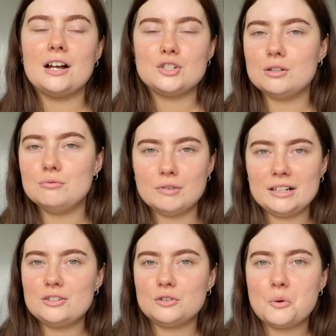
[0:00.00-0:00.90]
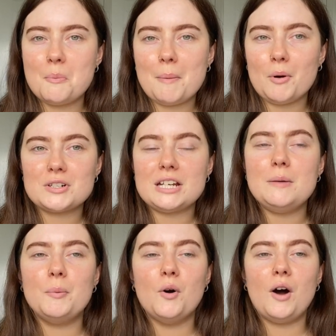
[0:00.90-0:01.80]
I do really struggle with my
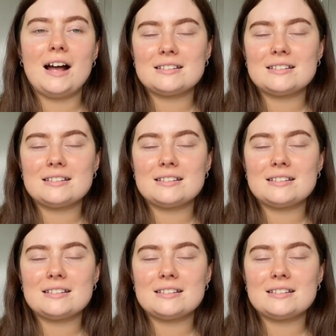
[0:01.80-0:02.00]
body but